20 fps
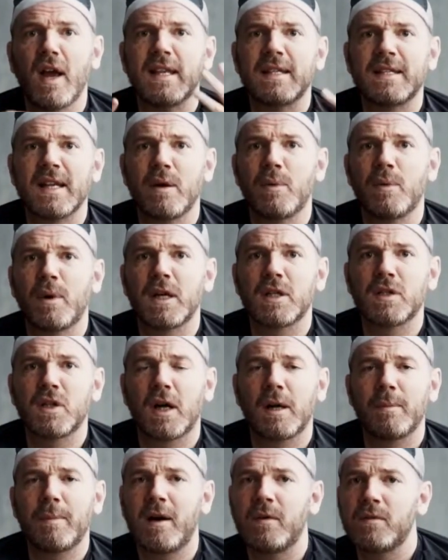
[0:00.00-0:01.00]
And today we're gonna
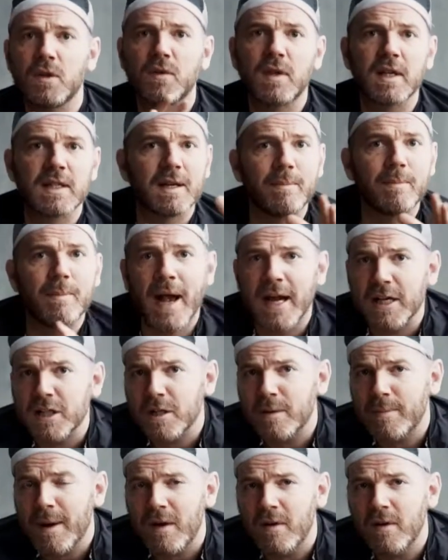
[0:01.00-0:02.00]
talk about two things that I'm
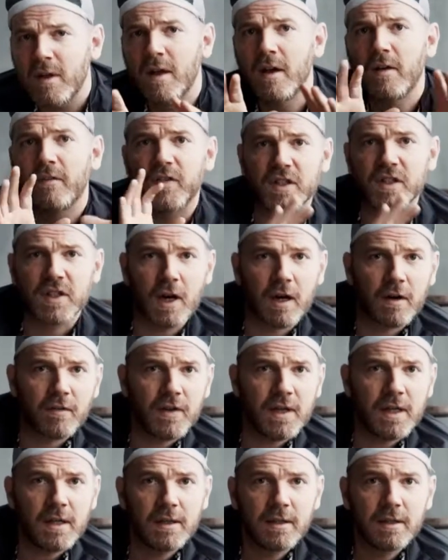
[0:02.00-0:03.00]
passionate about:
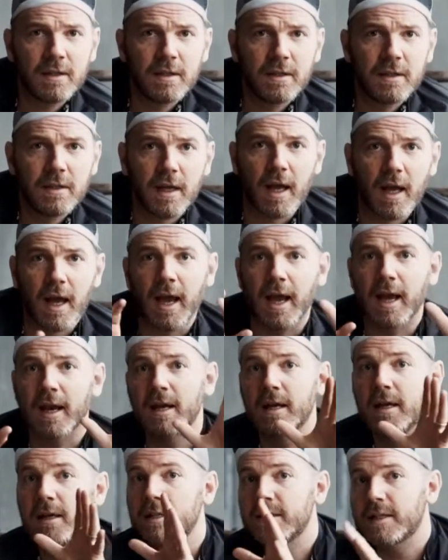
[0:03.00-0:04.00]
photography
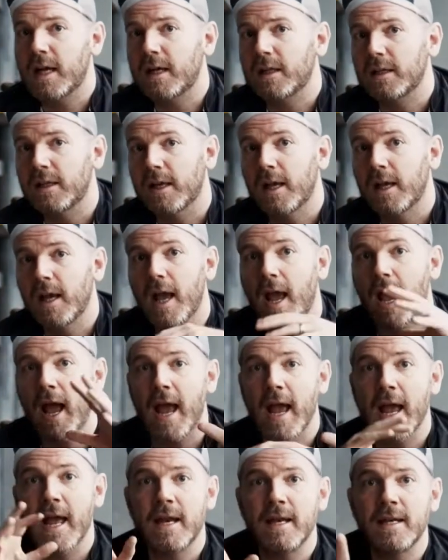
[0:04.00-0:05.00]
and cycling.
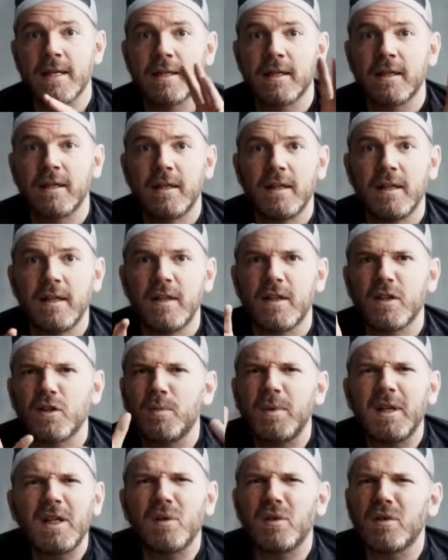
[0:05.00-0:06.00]
And this
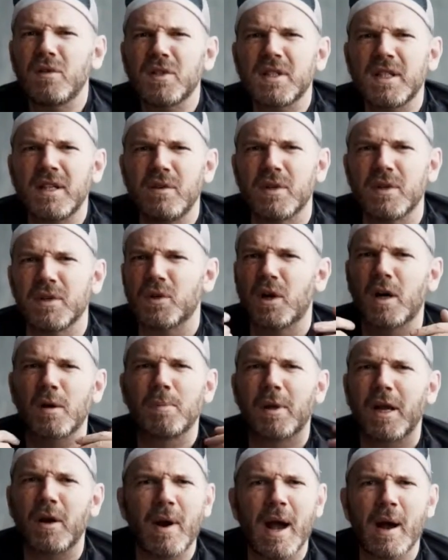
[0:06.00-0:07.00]
will be a new little series. I'm gonna
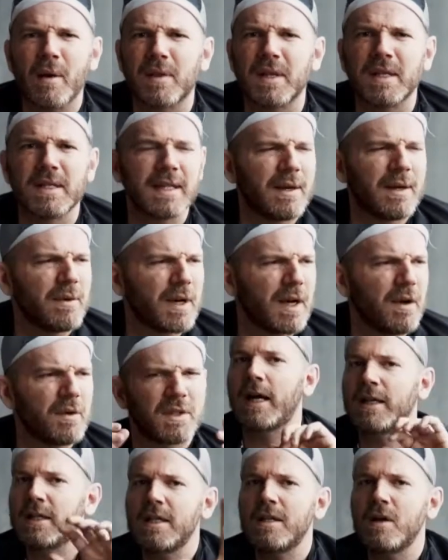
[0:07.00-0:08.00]
play around with it and see how it
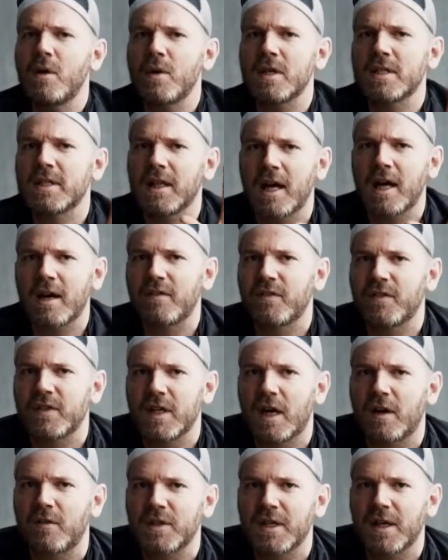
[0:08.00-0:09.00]
goes. I did notice a lot of
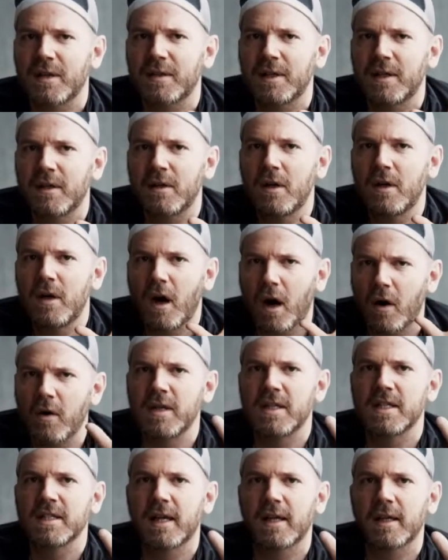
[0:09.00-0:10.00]
photographers out there are
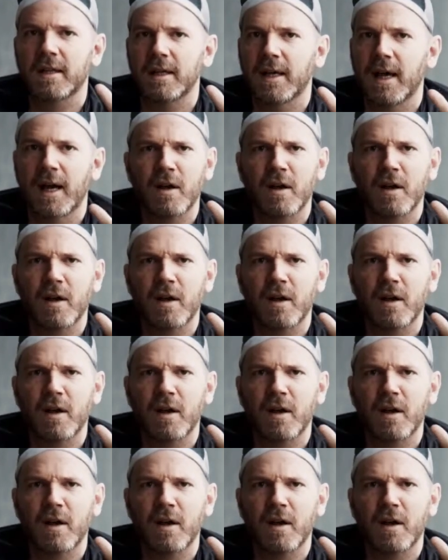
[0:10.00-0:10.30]
into cycling.